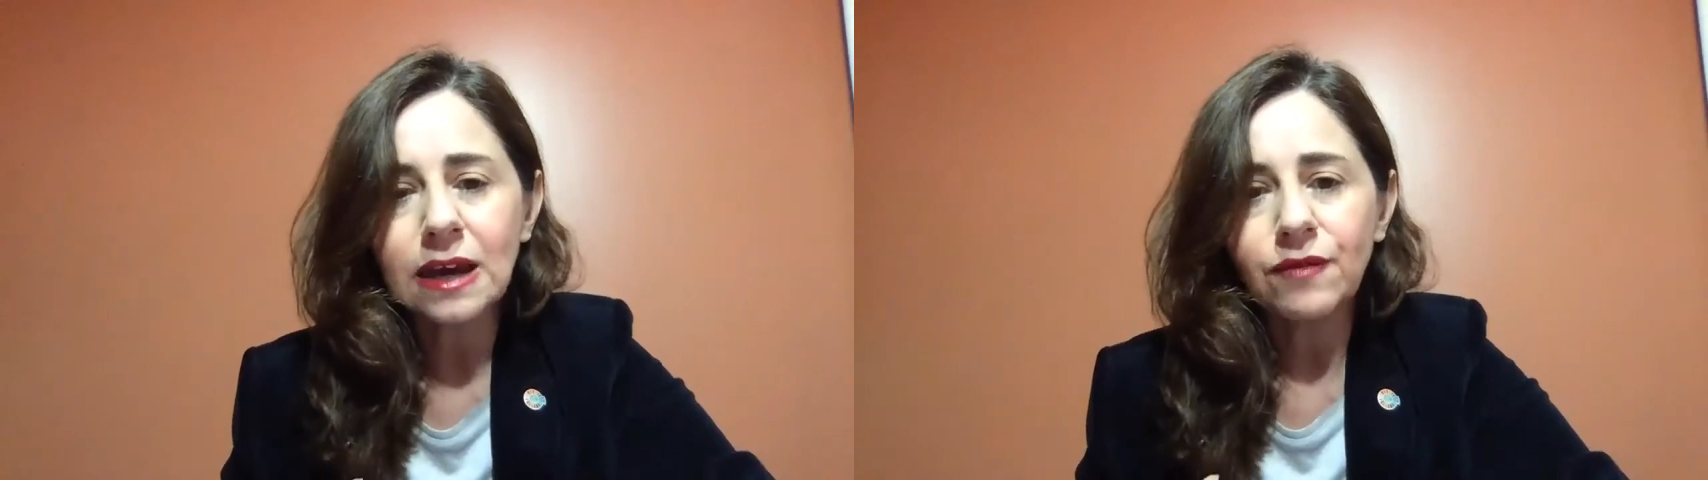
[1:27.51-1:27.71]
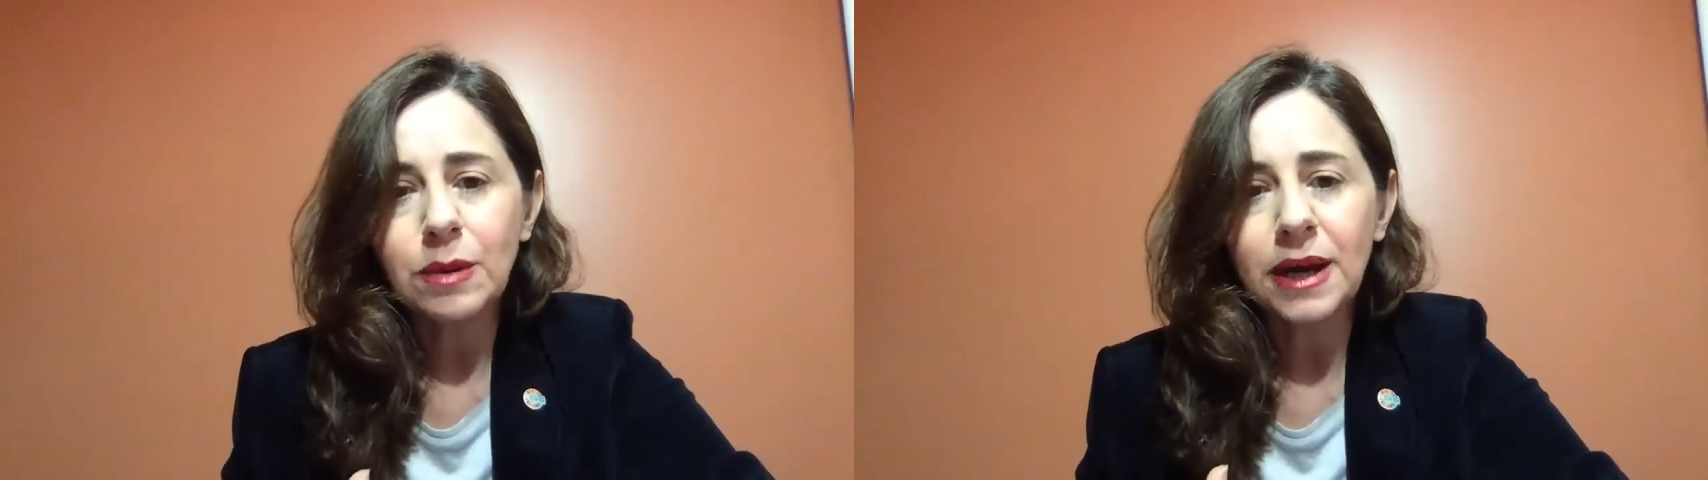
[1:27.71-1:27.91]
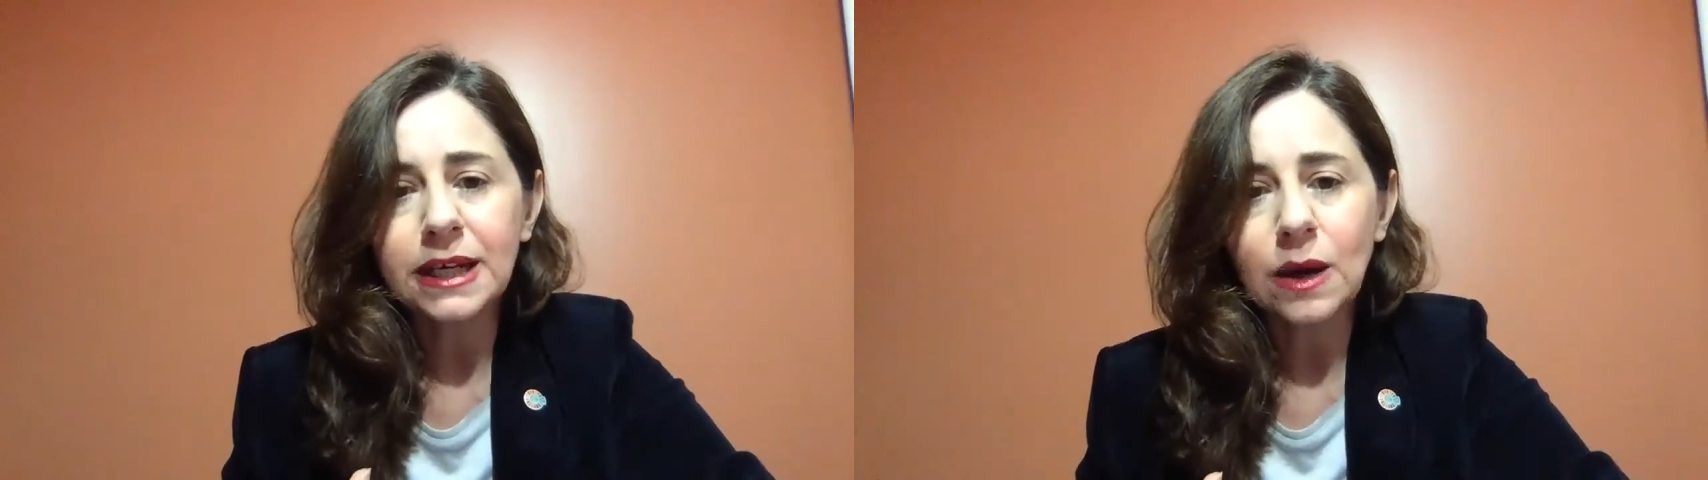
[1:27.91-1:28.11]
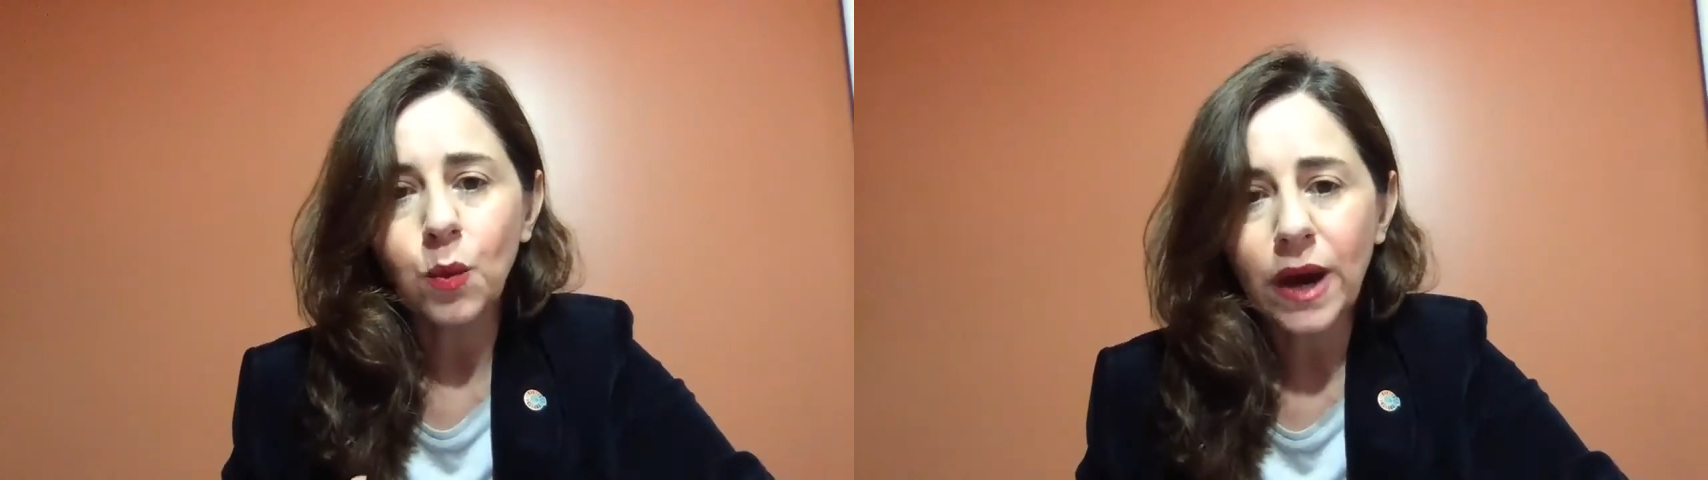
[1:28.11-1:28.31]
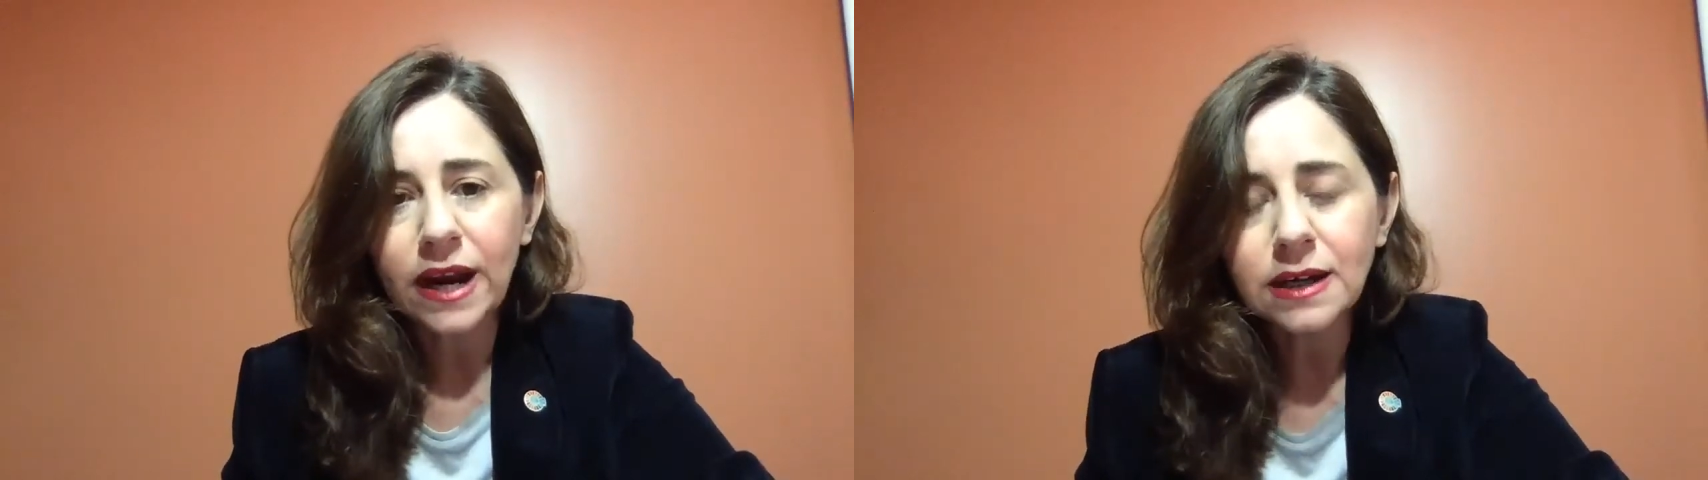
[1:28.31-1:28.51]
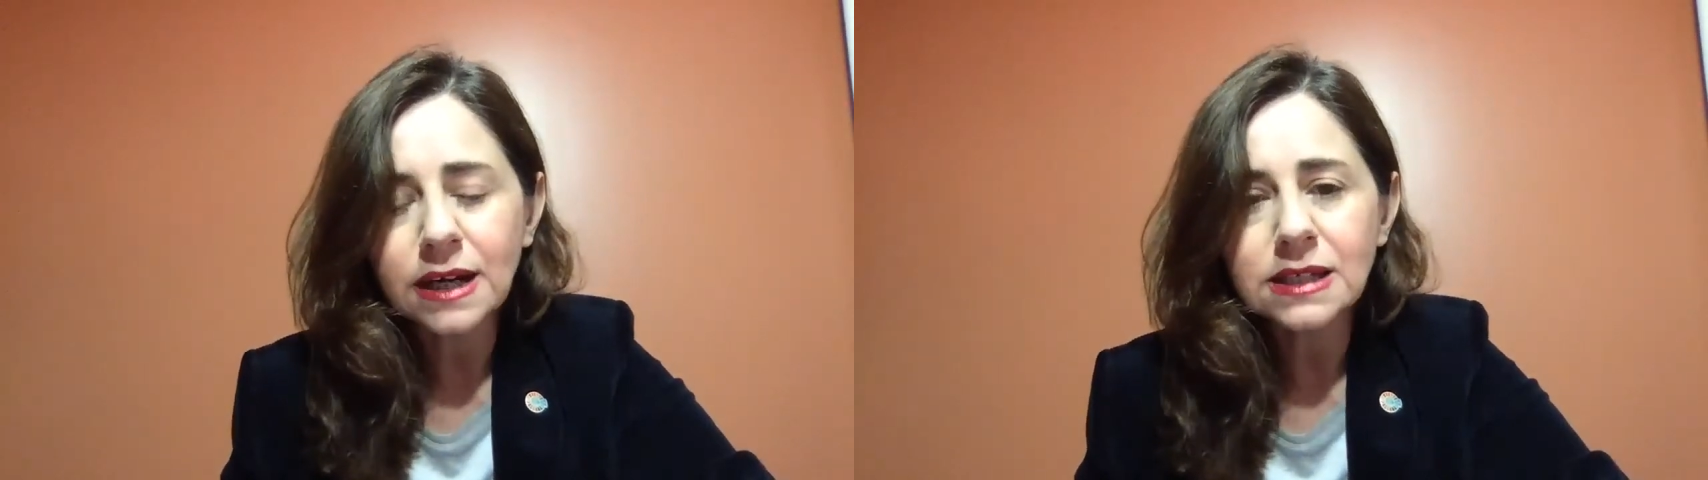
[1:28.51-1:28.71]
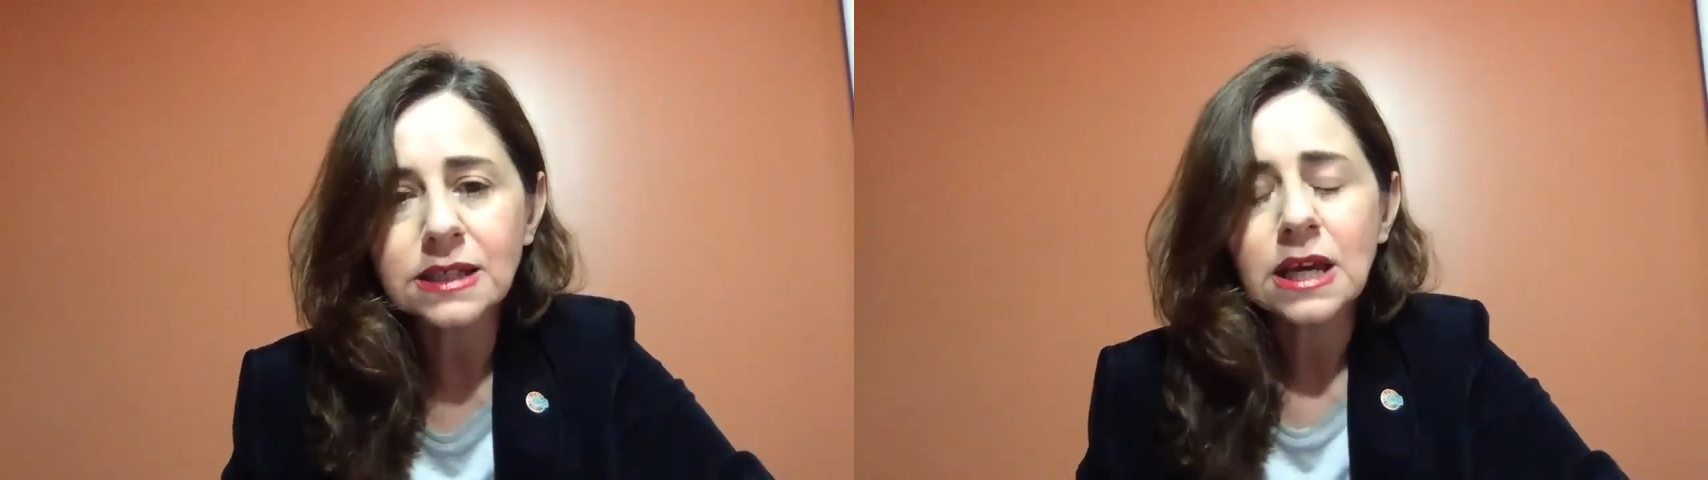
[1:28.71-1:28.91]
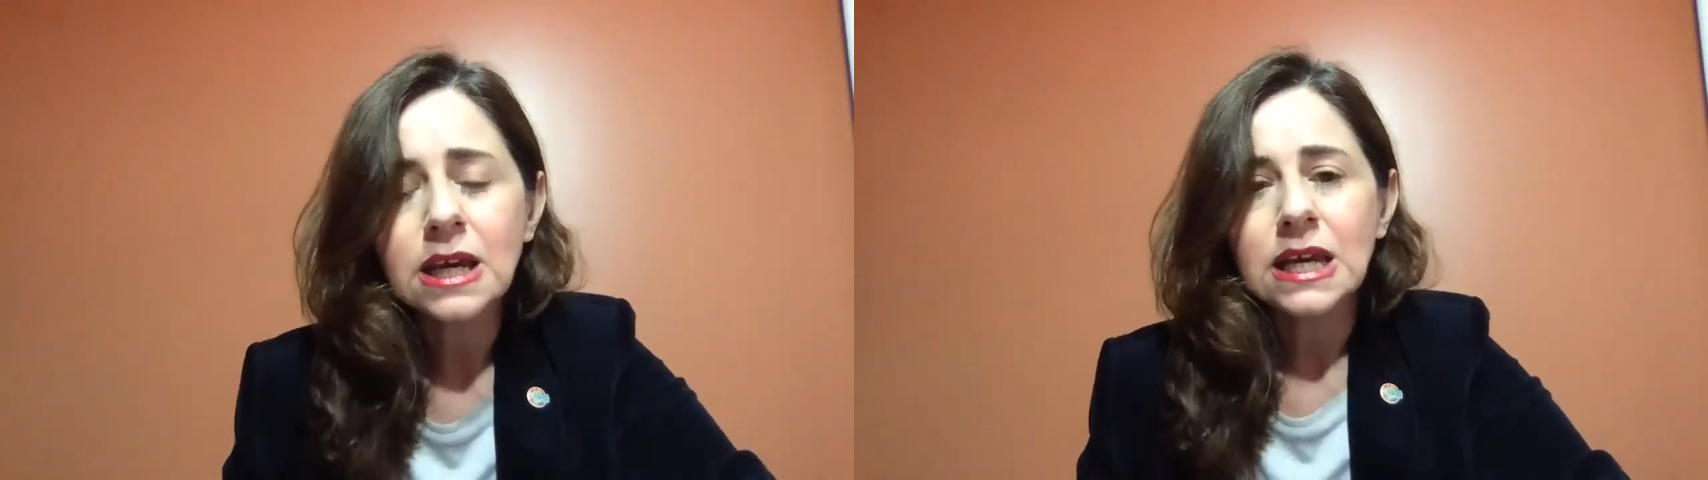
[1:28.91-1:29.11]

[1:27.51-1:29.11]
everybody awareness.